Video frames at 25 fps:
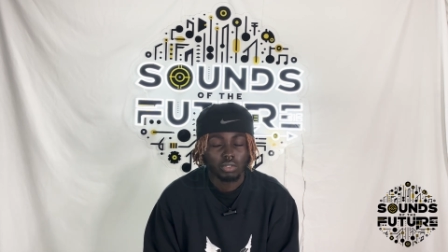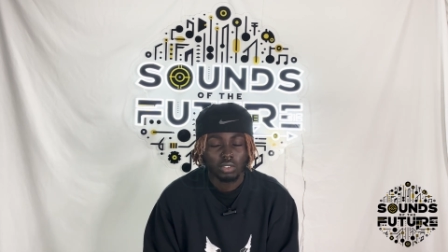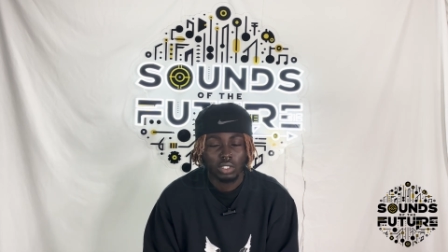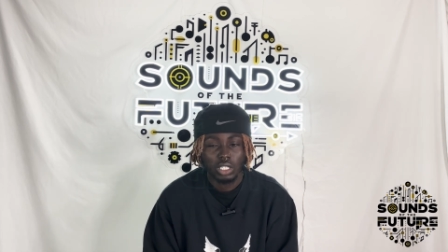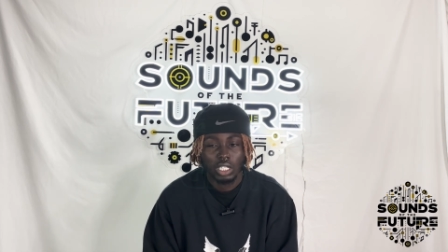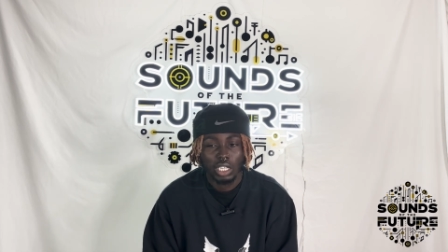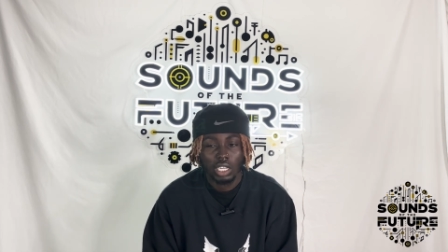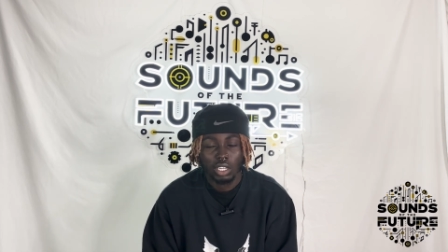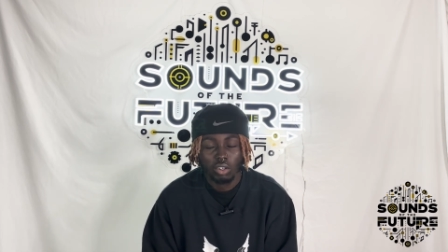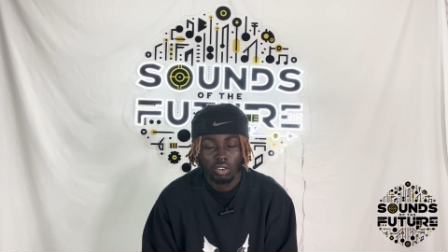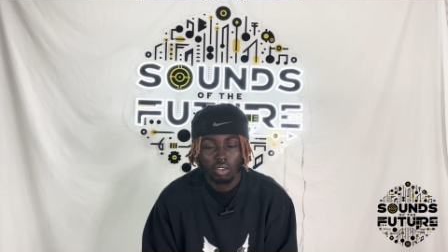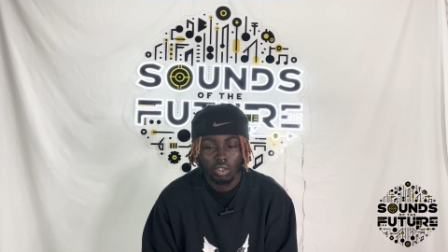
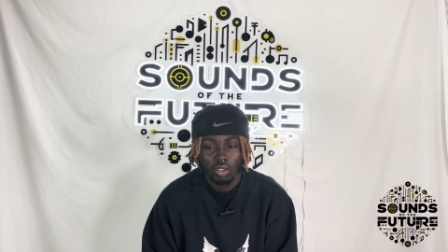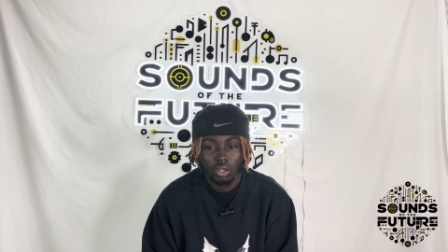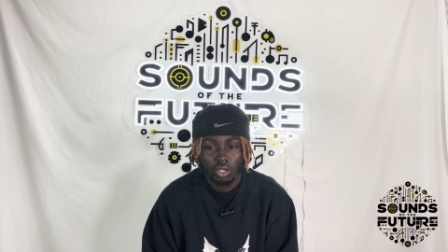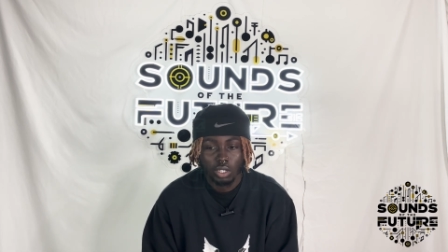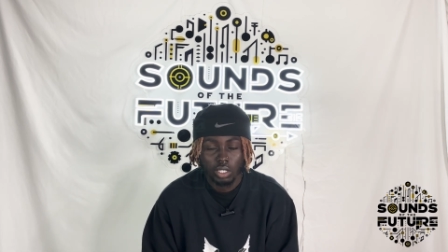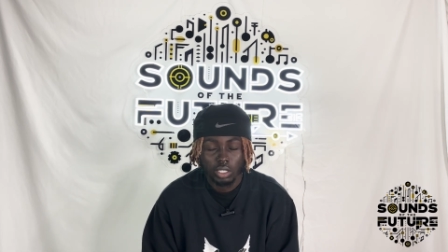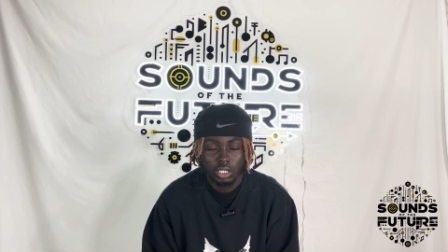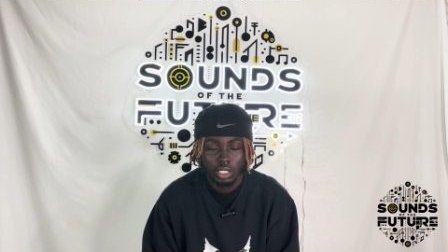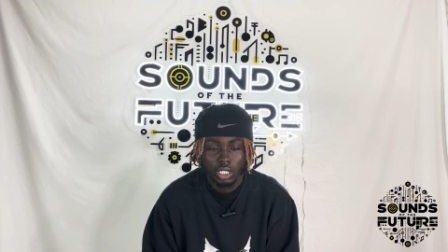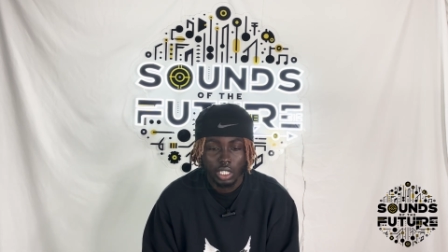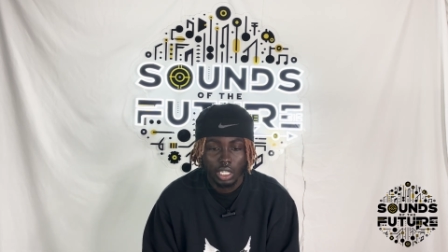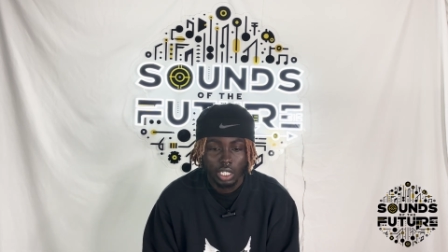really at all
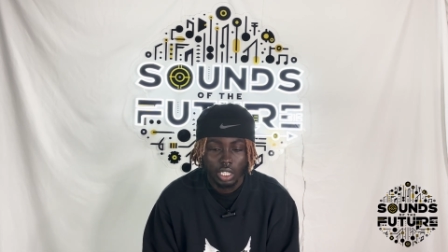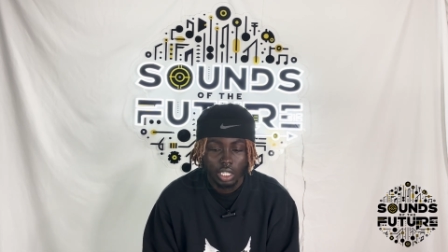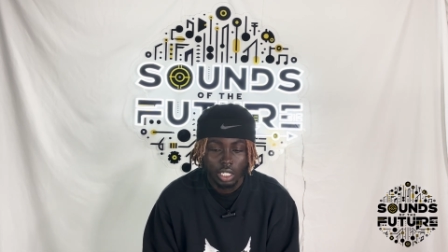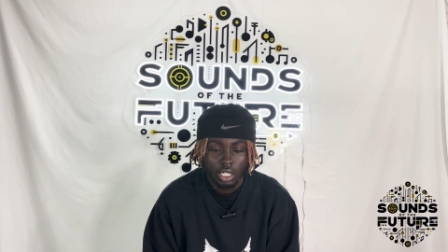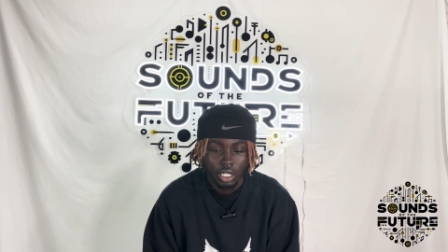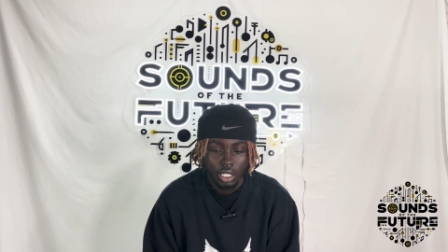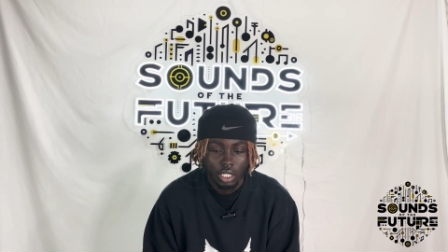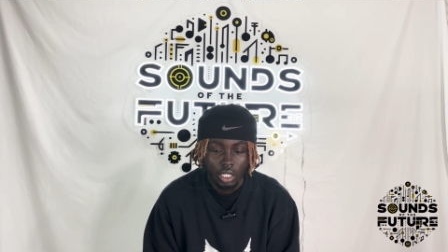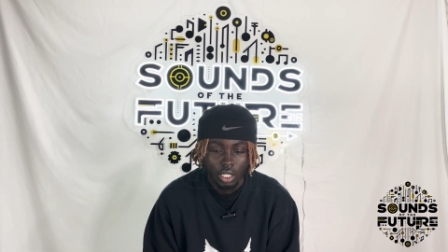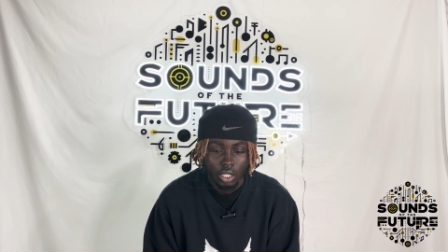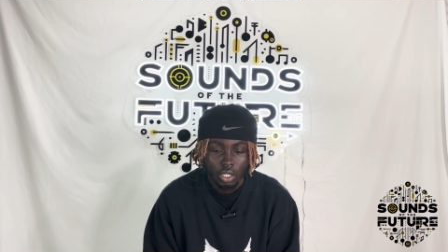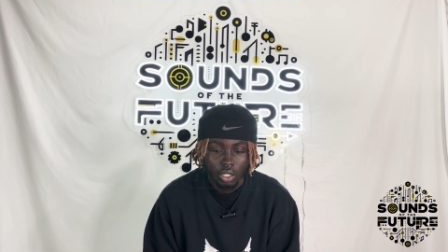because like
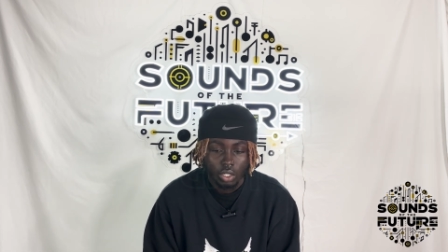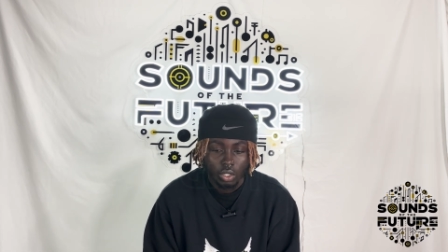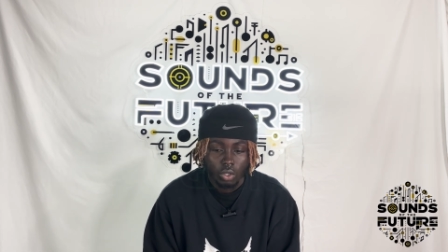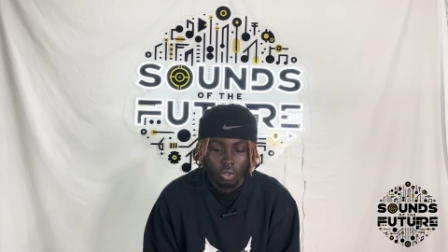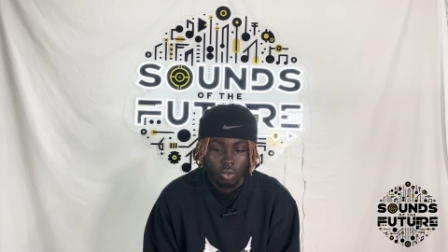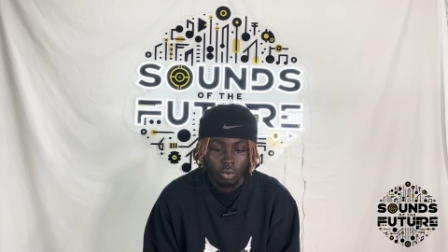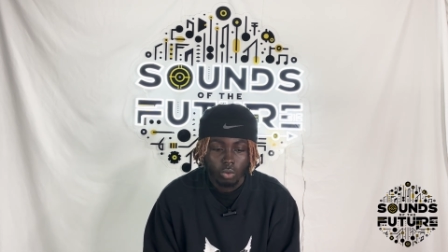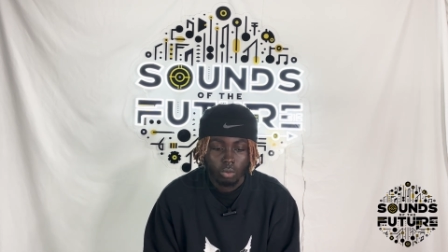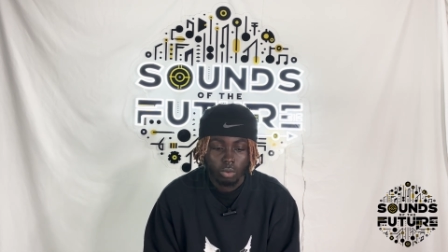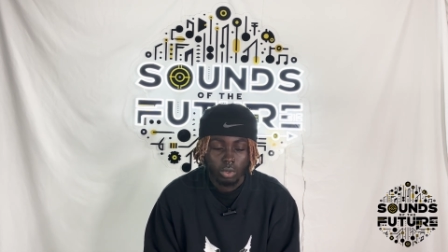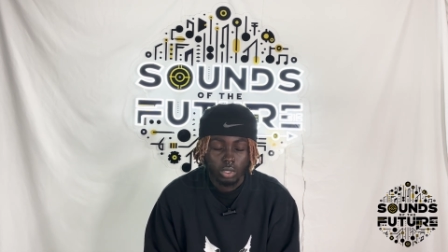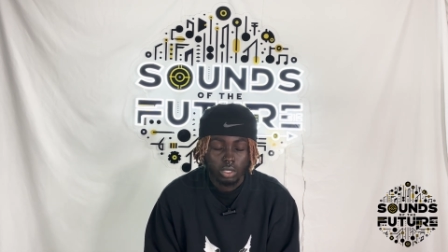
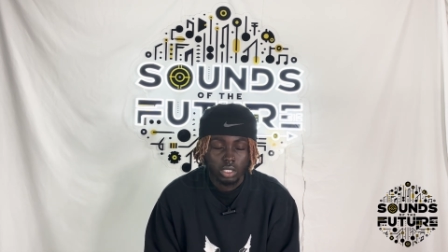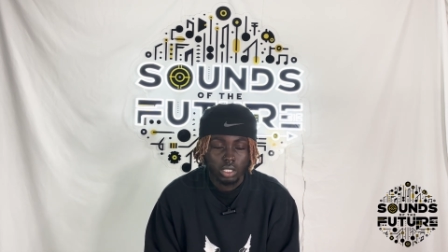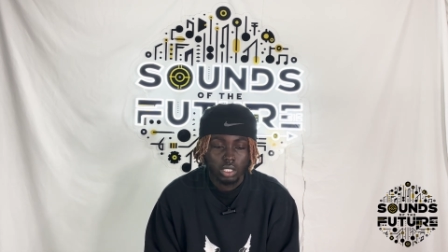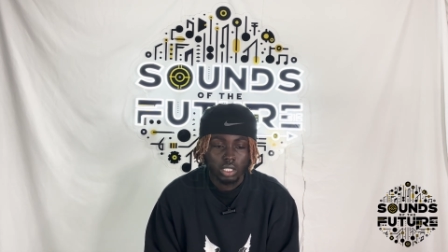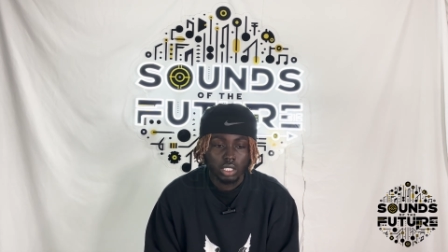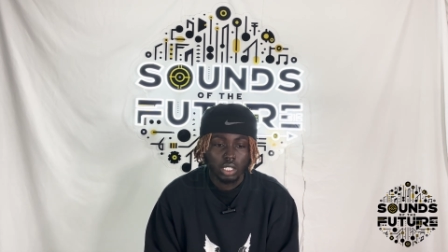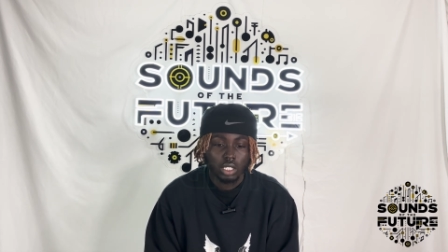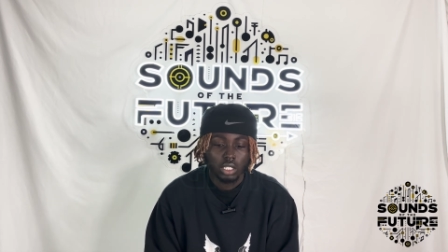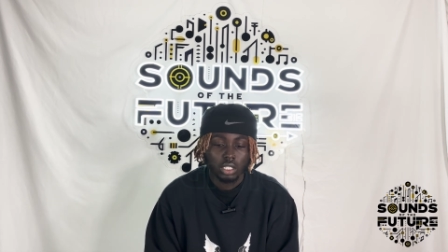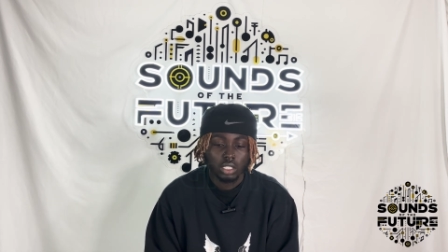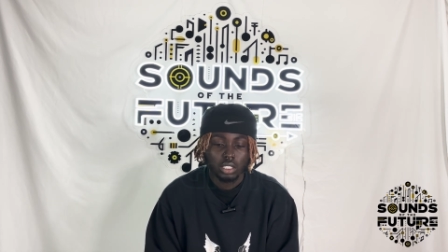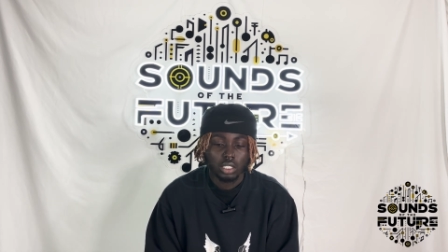Worcester
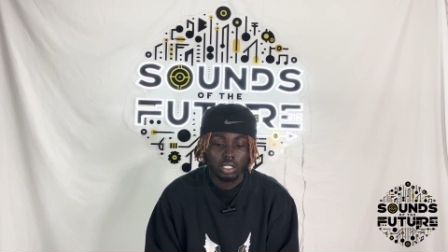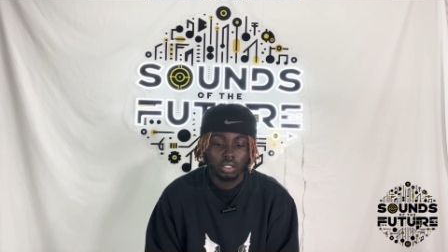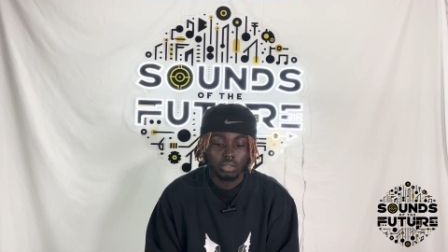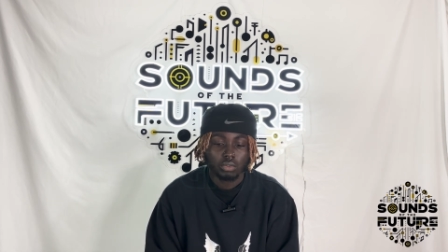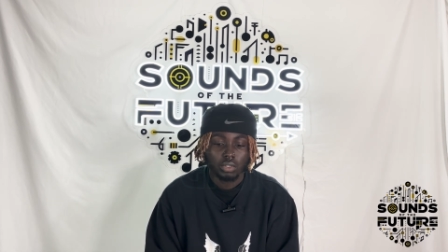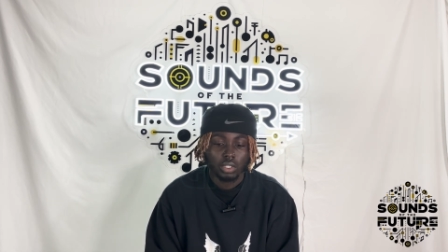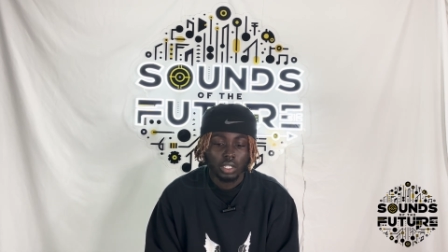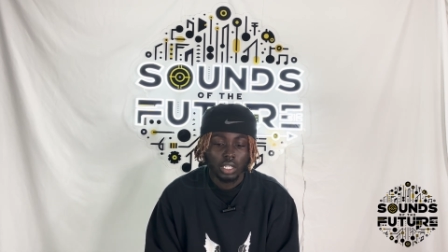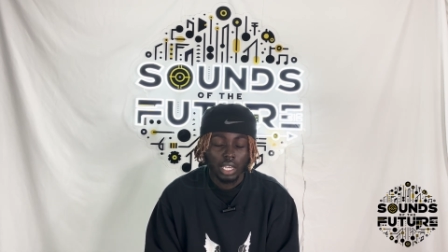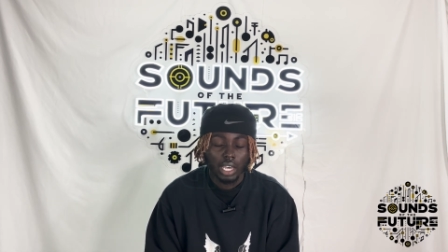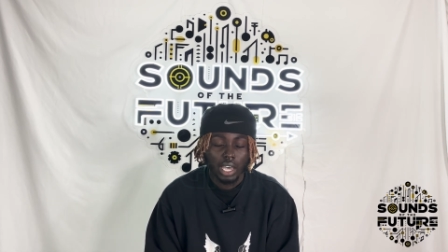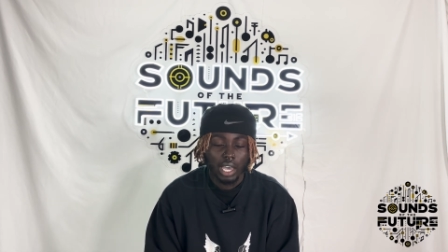doesn't really